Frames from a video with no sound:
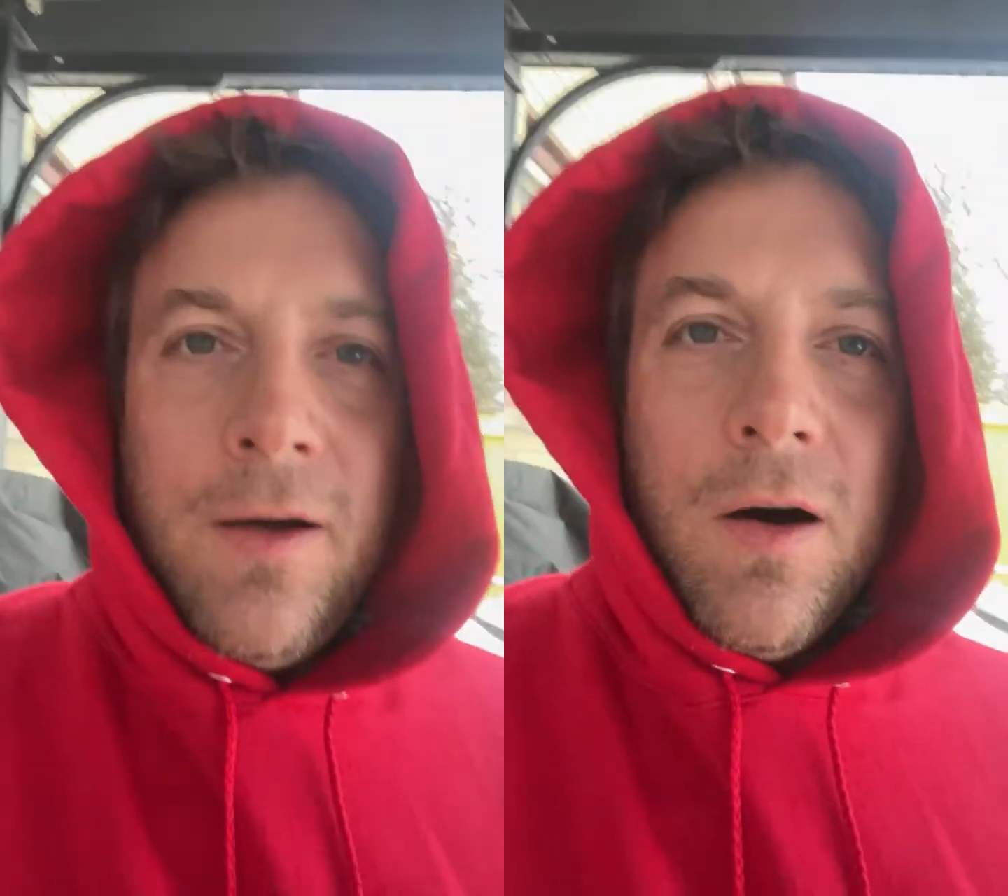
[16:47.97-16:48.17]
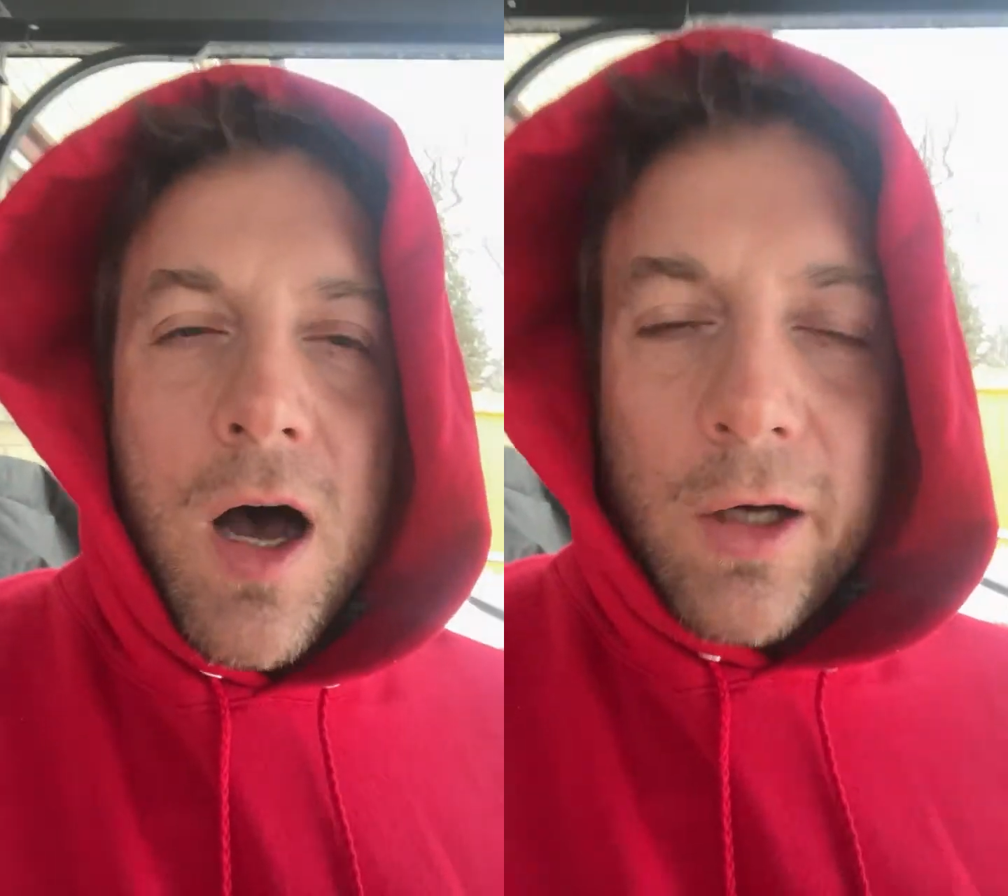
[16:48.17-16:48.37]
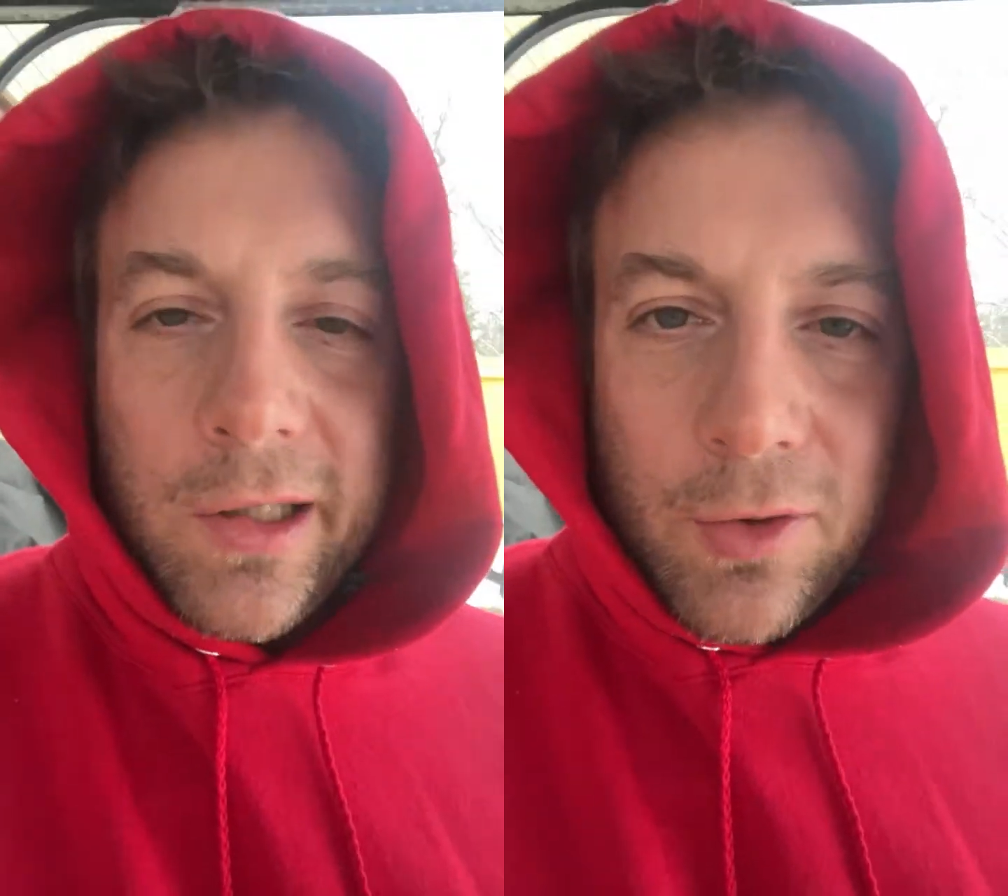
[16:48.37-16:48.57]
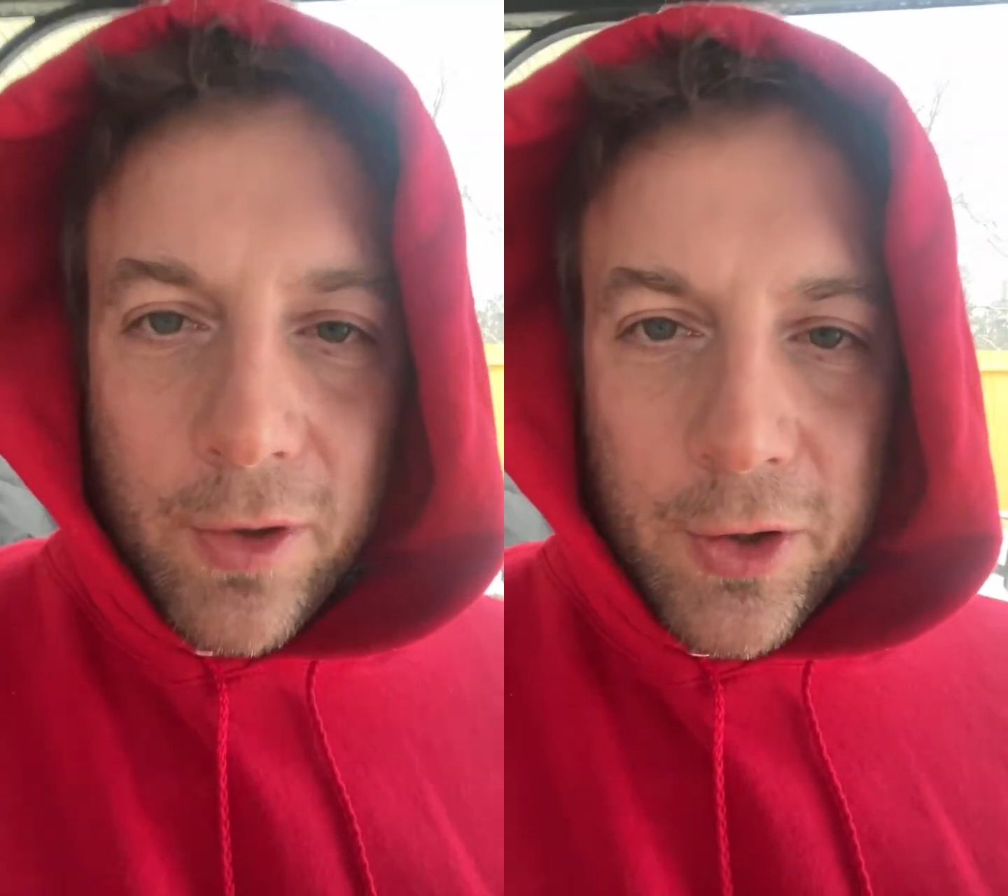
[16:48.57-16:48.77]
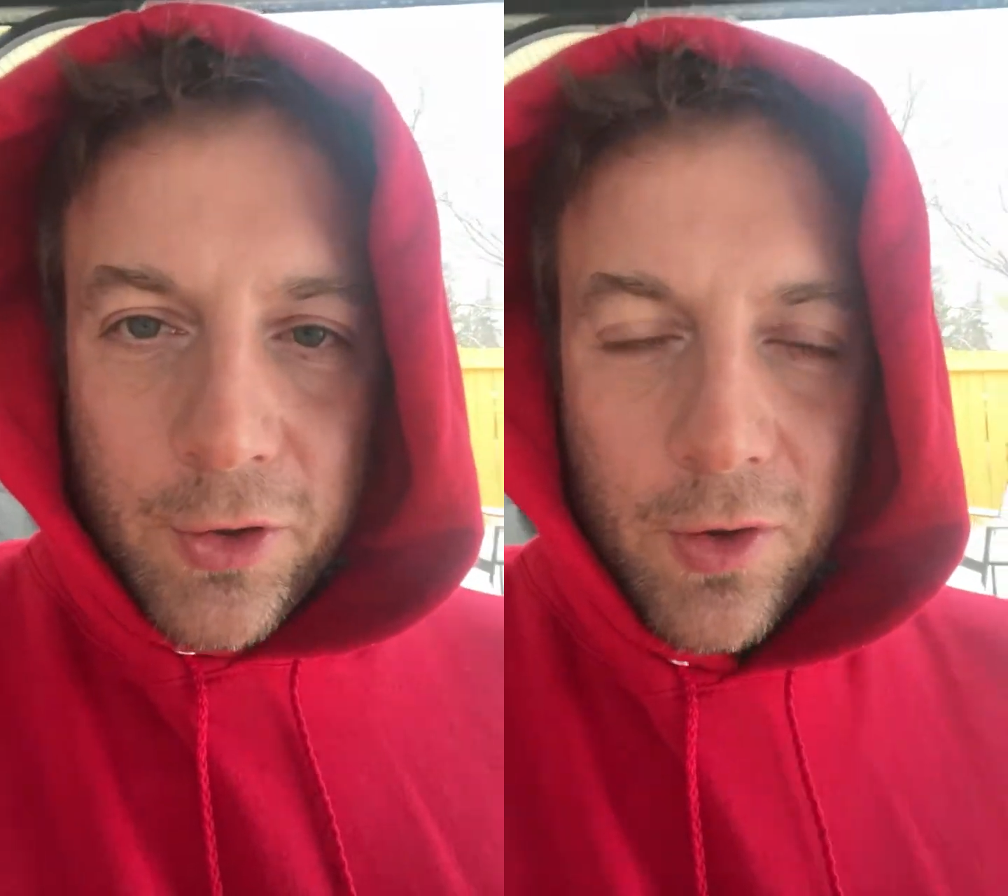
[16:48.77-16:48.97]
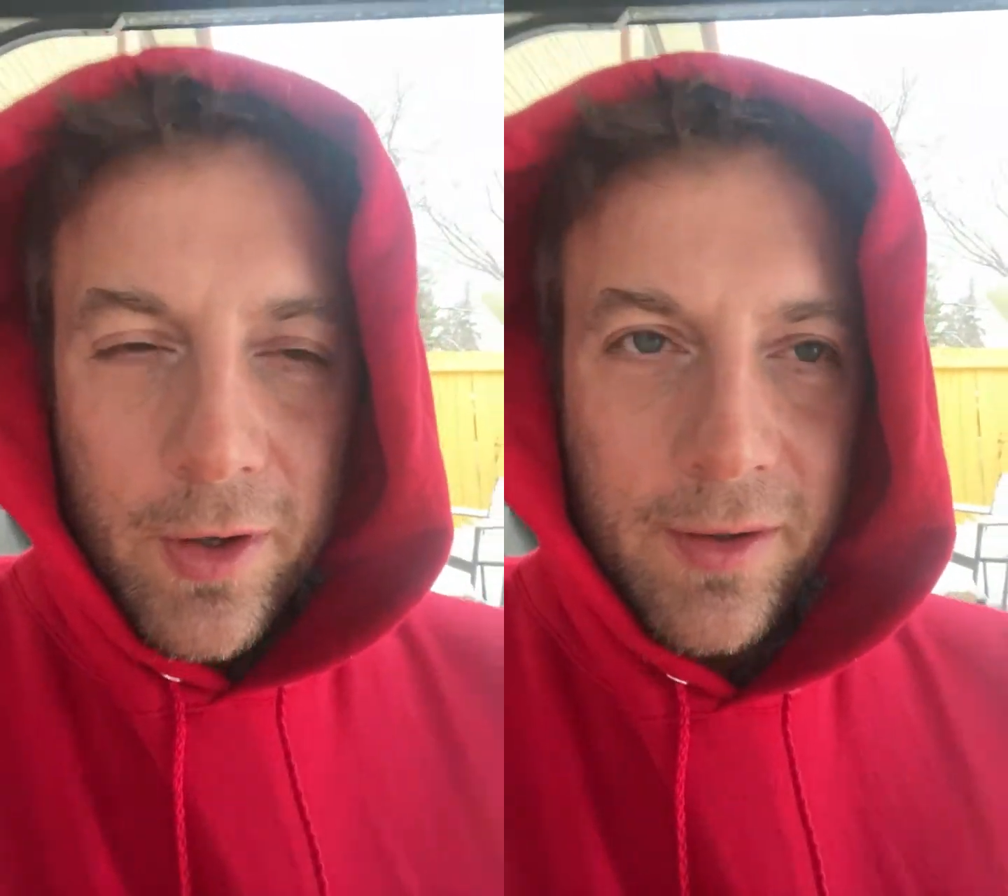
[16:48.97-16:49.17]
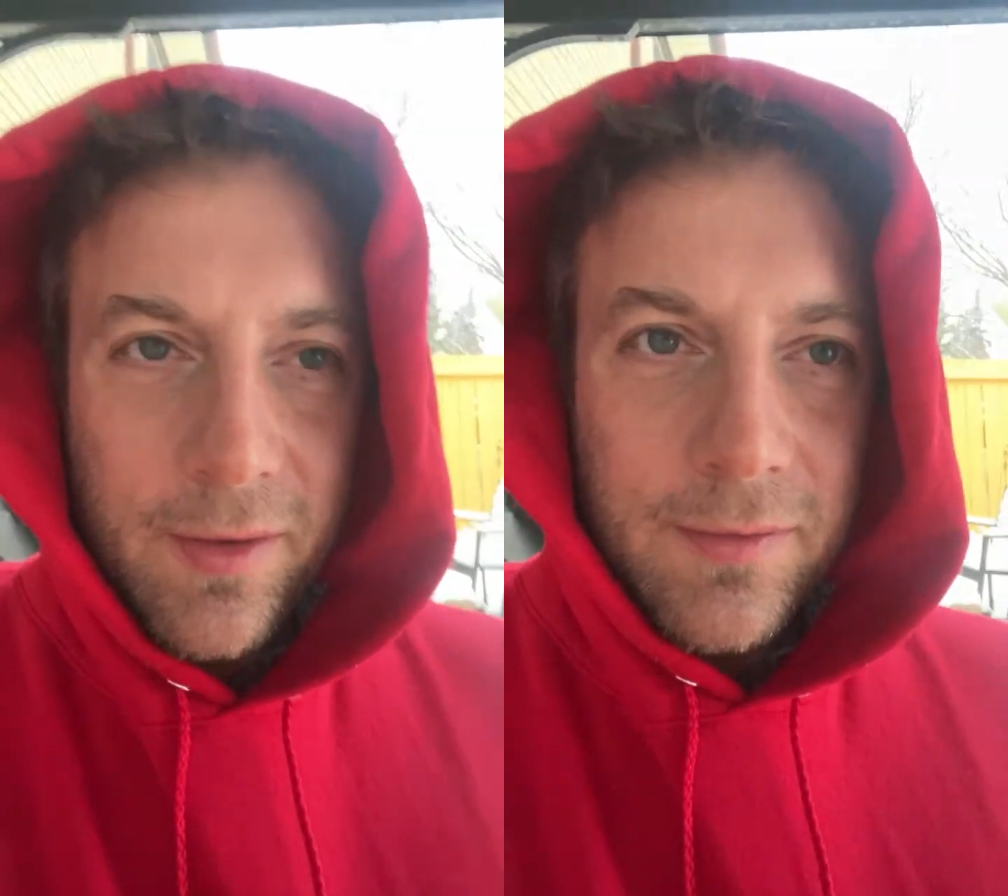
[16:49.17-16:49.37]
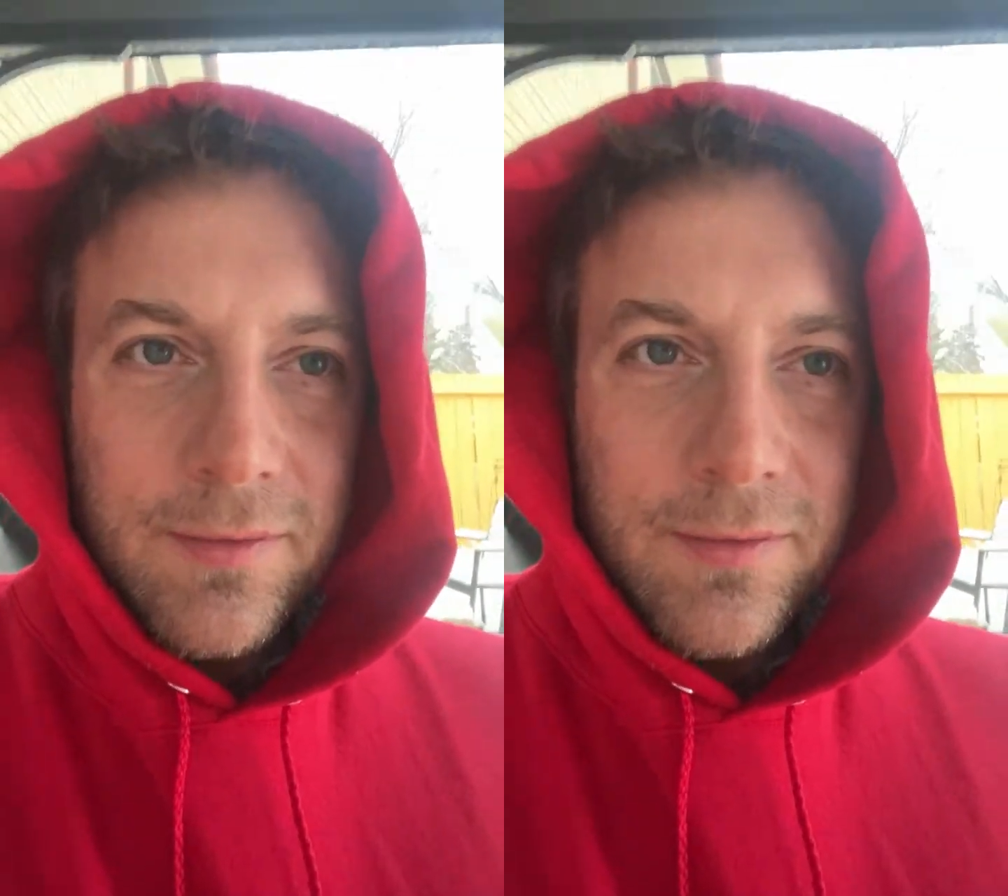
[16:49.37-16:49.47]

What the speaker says: Long story short,